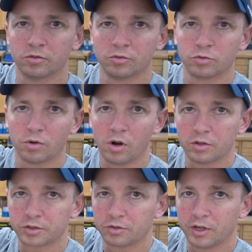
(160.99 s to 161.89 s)

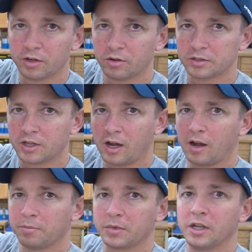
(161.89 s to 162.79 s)
Drawstring on
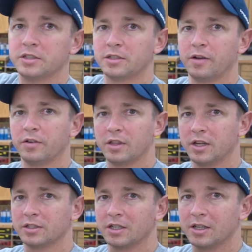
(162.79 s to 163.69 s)
top, keeps
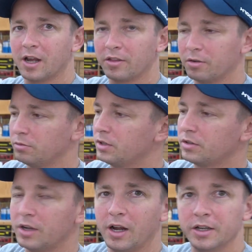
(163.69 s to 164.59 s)
everything together
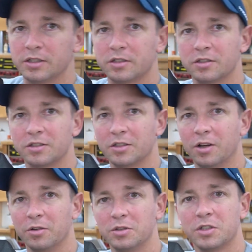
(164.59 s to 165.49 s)
real nice.
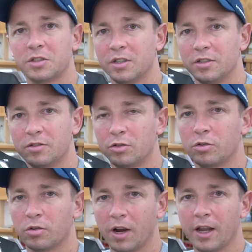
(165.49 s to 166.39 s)
So just a
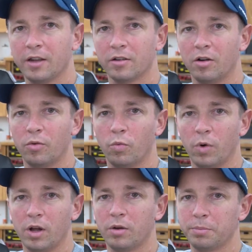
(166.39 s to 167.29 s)
great,
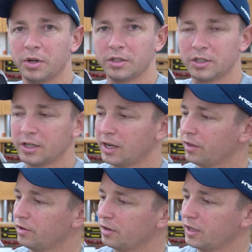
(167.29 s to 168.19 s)
well put
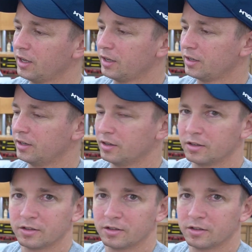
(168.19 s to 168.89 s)
together kit here.